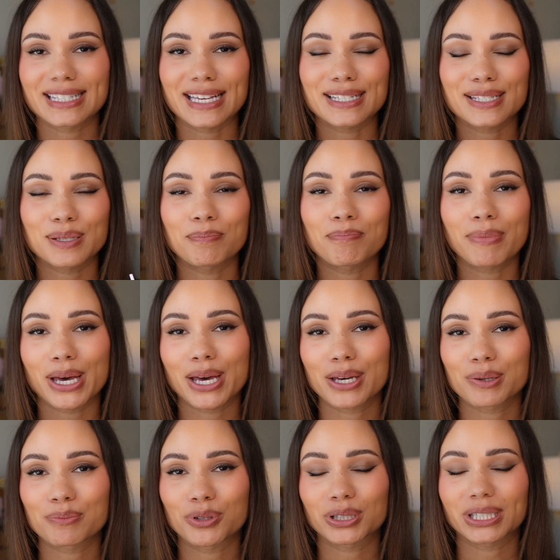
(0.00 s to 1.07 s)
There's some
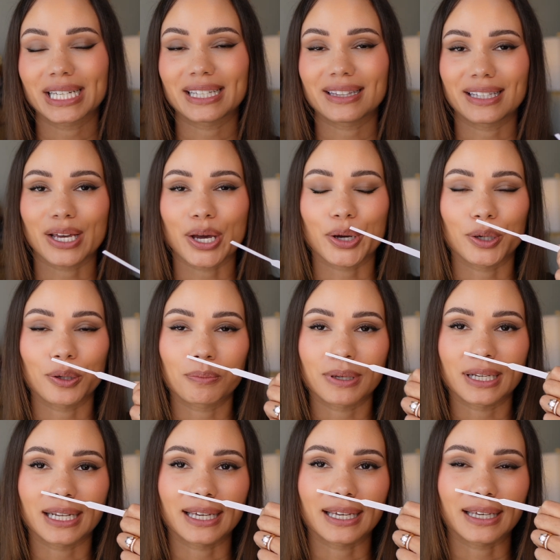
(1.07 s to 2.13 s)
bergamot in the
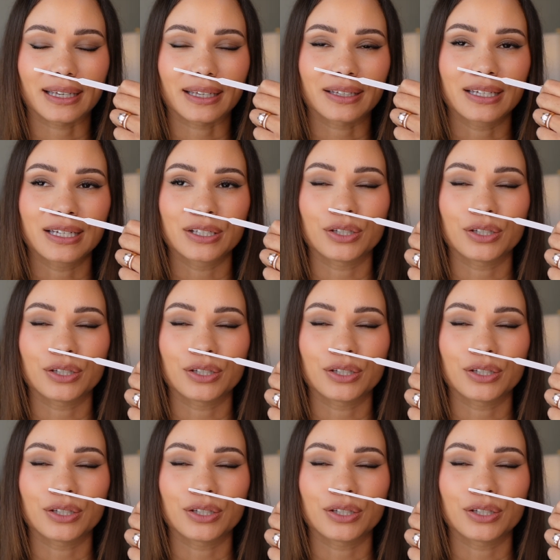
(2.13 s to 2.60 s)
opening.